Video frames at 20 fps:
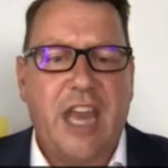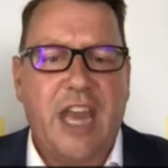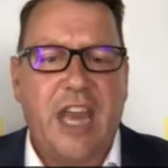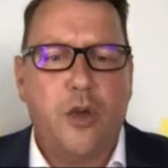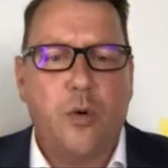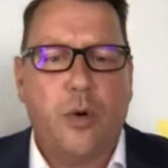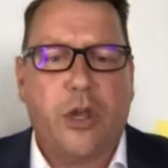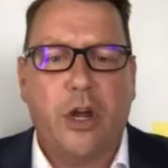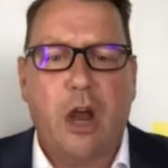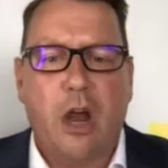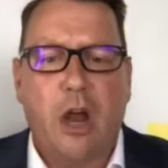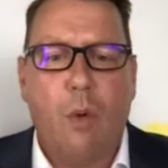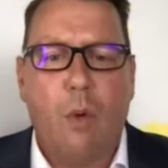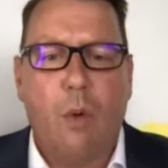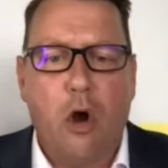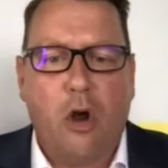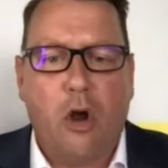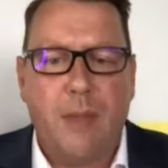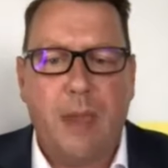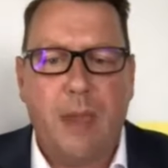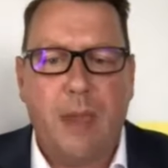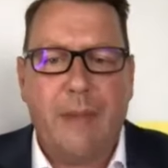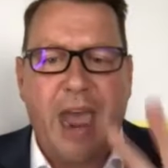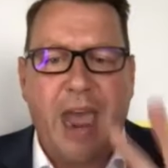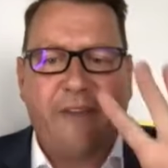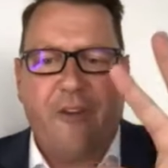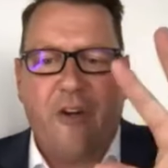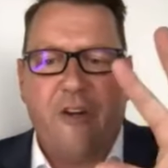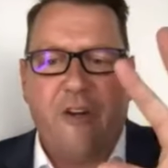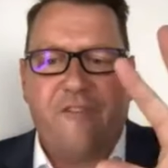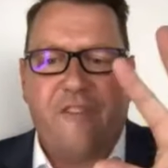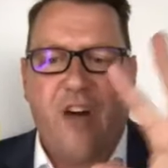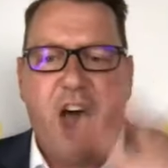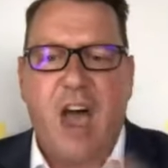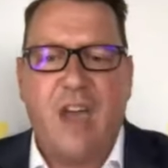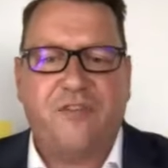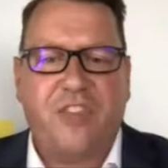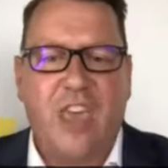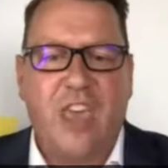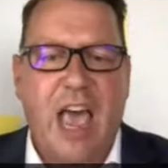Daniel, can I welcome you back for a
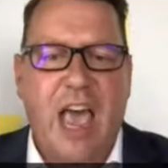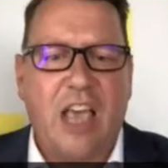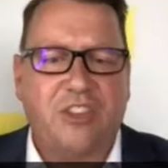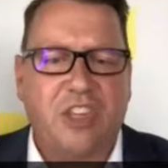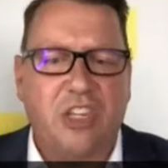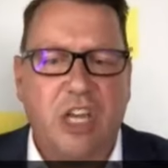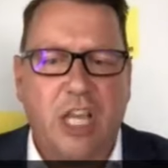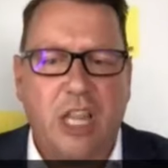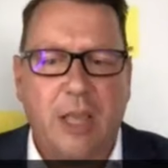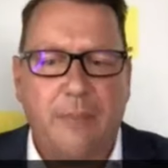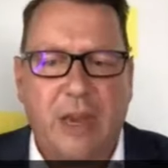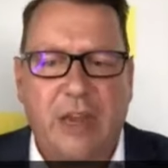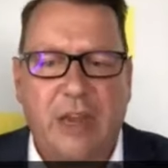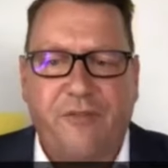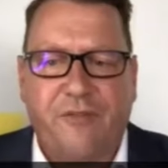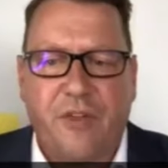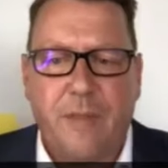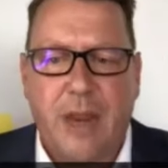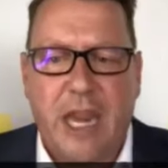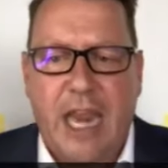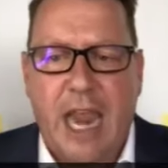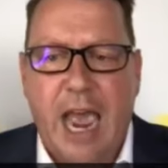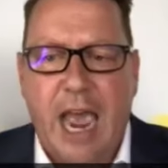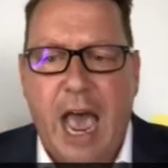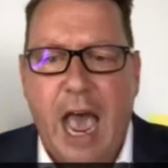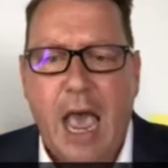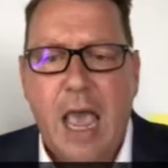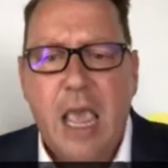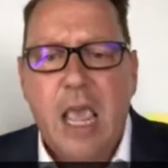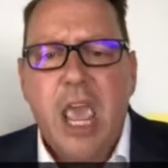$5,000 bid from here?